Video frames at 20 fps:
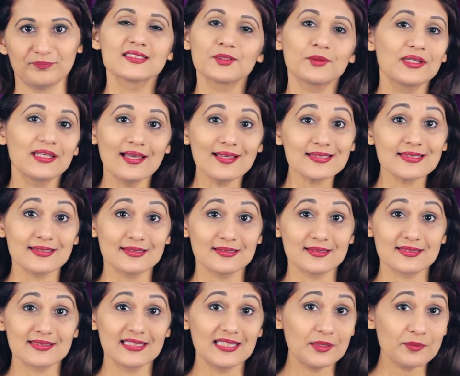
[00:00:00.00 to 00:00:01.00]
So, in
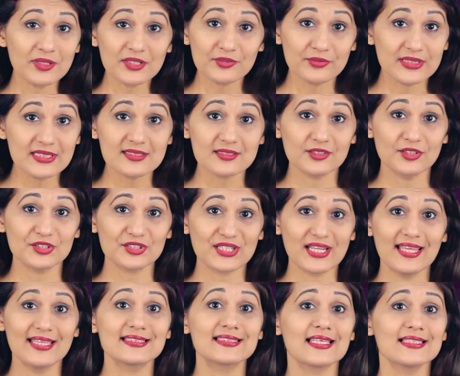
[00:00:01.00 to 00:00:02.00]
essence, keyword research
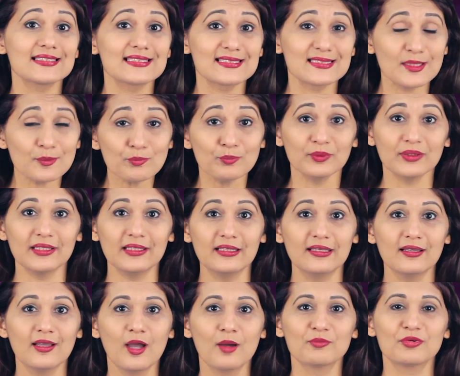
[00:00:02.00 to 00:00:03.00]
is simply